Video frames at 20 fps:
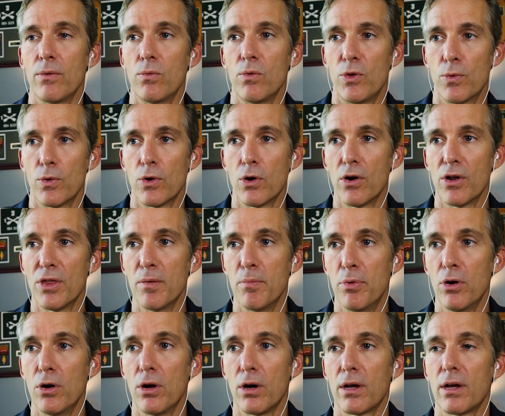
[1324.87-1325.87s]
with regard to the
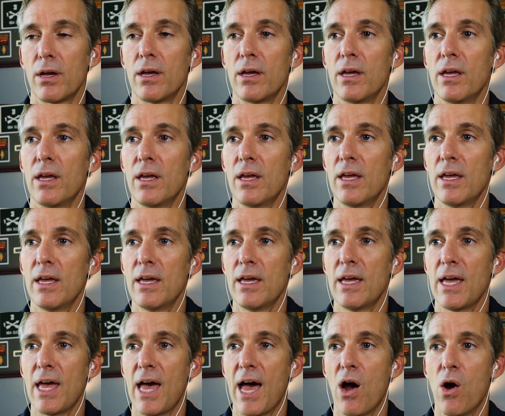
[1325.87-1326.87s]
book,
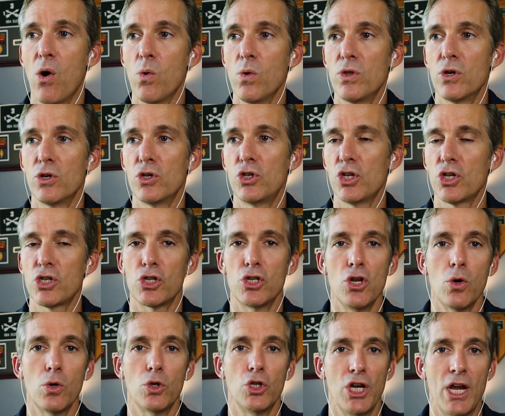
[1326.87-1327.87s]
how there's just
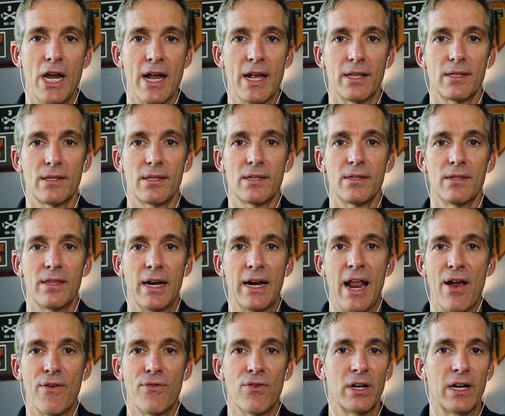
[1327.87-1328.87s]
no chance that it
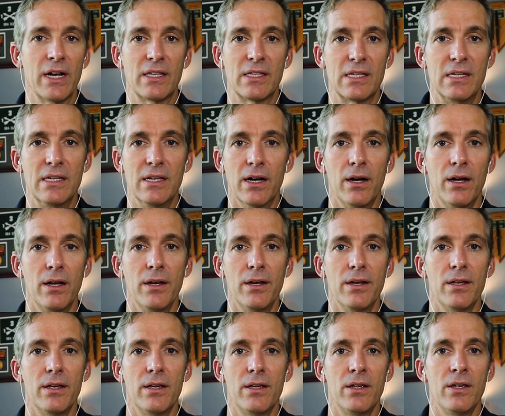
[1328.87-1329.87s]
ever gets
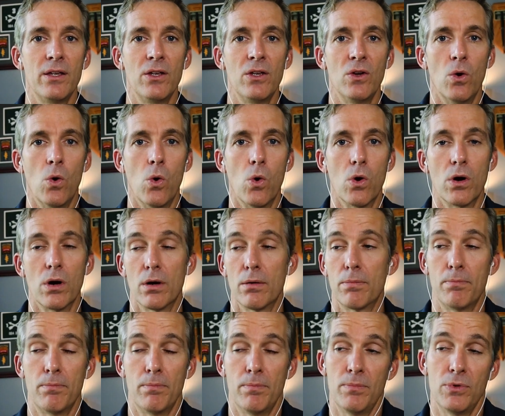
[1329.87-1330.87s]
done,
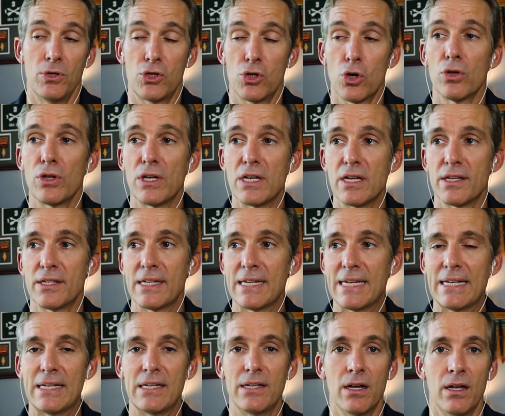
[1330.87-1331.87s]
or certainly doesn't
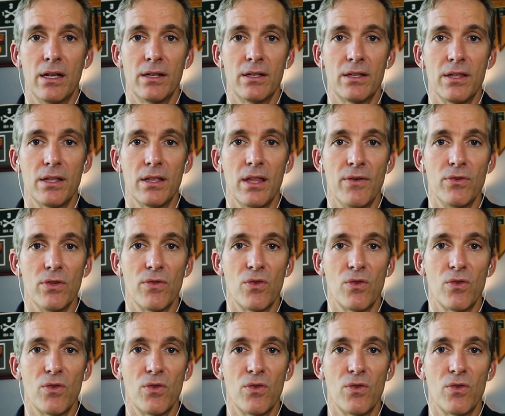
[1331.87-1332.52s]
get done to the level